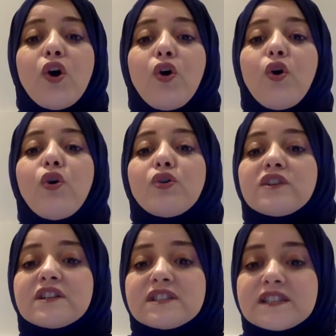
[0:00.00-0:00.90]
or
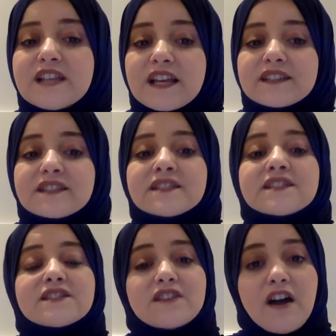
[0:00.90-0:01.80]
6
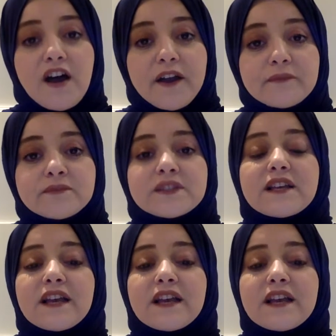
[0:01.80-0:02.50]
times